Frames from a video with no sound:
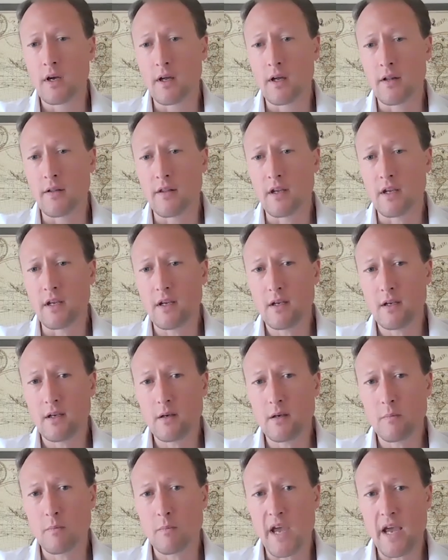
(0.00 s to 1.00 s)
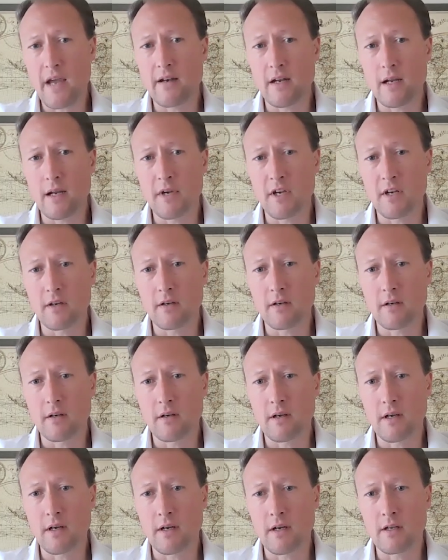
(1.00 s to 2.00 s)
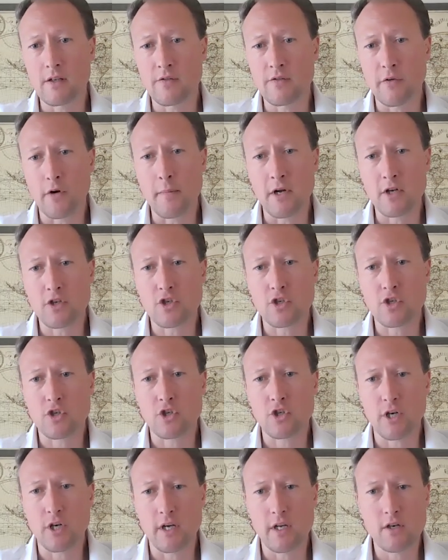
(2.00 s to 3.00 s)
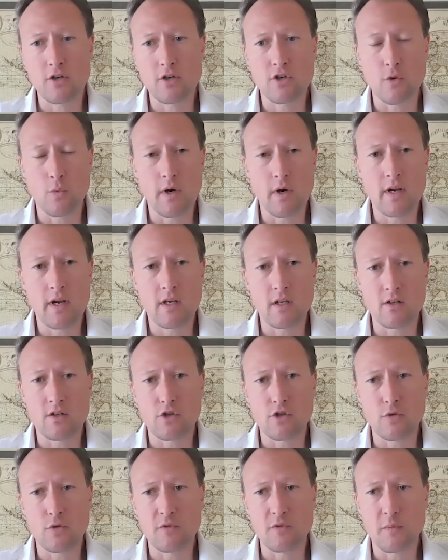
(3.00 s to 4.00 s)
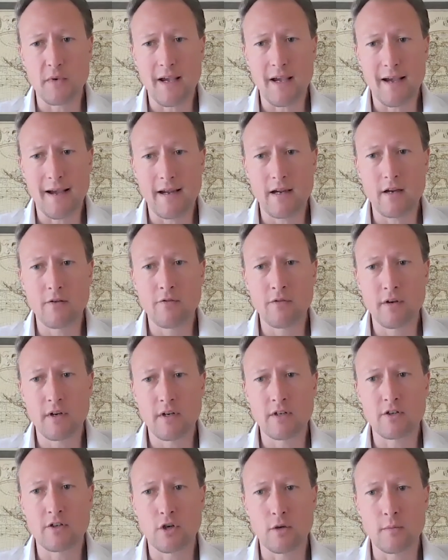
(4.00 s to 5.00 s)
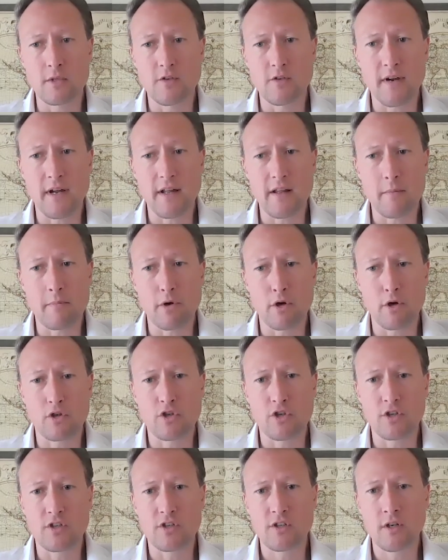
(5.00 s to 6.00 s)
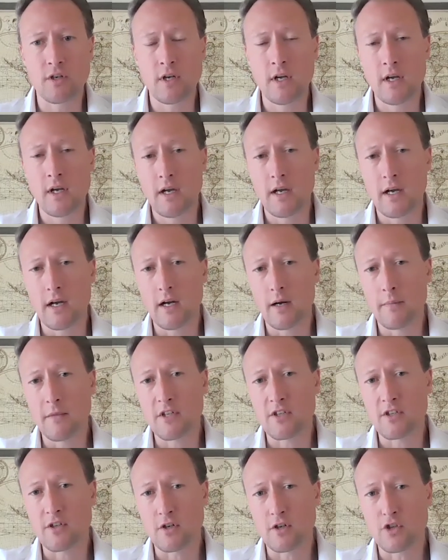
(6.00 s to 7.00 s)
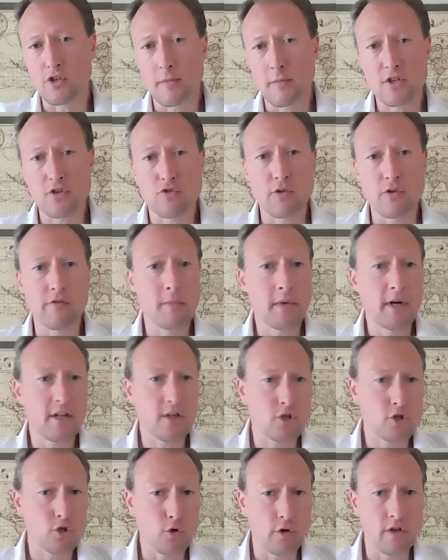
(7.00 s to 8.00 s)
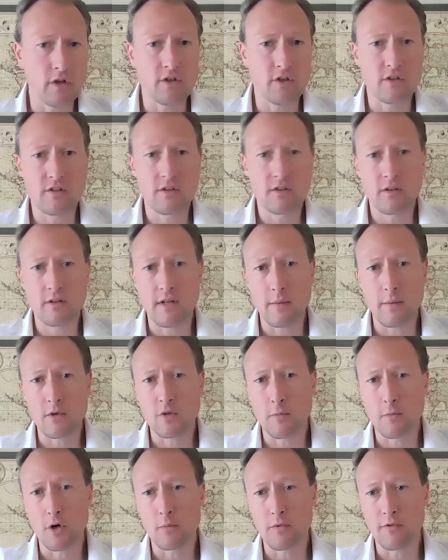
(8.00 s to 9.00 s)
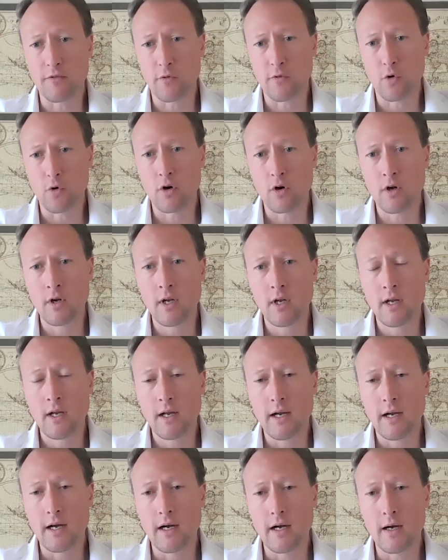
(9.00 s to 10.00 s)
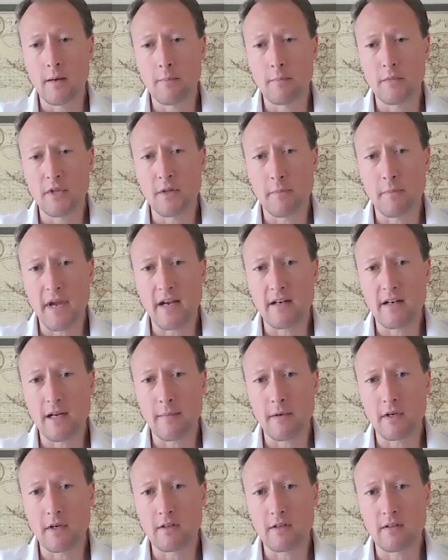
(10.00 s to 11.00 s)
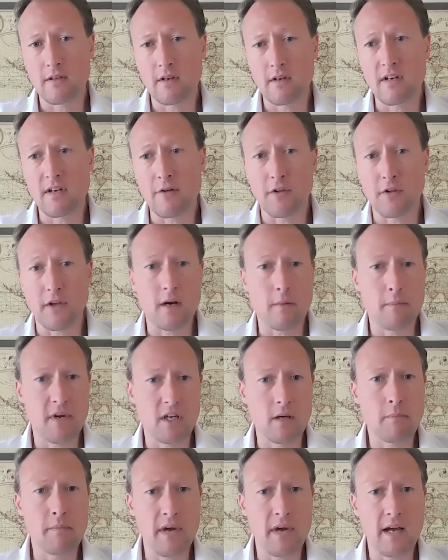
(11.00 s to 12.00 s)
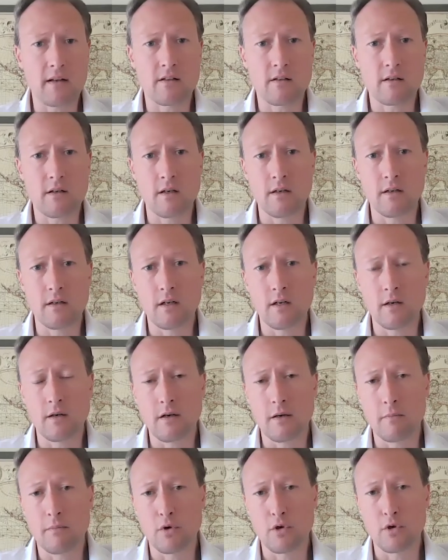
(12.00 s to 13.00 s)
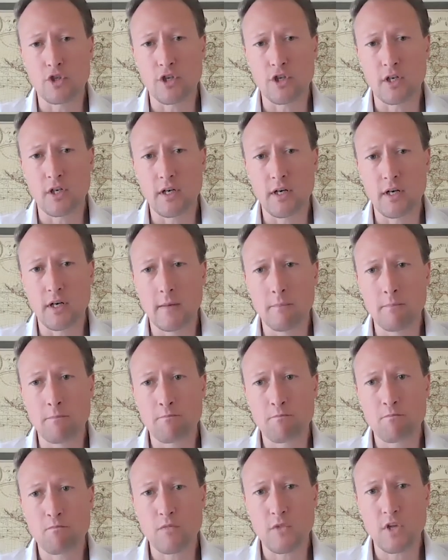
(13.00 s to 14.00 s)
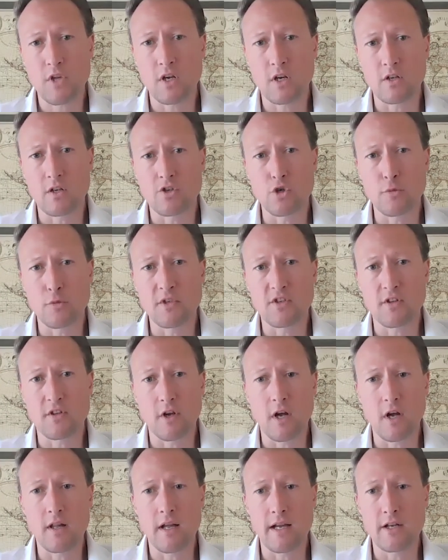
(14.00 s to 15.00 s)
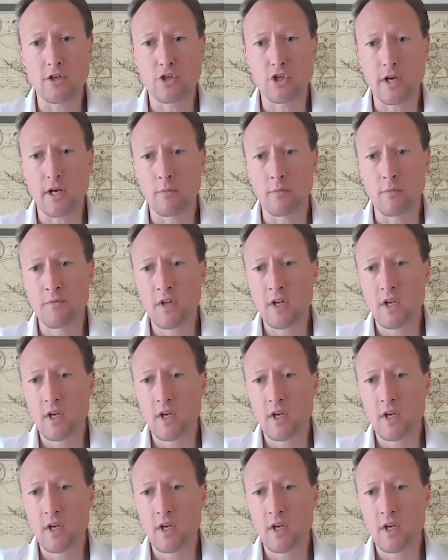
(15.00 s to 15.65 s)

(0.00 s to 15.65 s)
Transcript: Uh, the pandemic has very much changed the way consumers behave in terms of how they purchase. Um, it's not so much driven by the shortages that we spoke before, um, but the pandemic definitely had a big impact in, in, in pushing um, uh, consumers to the online channel.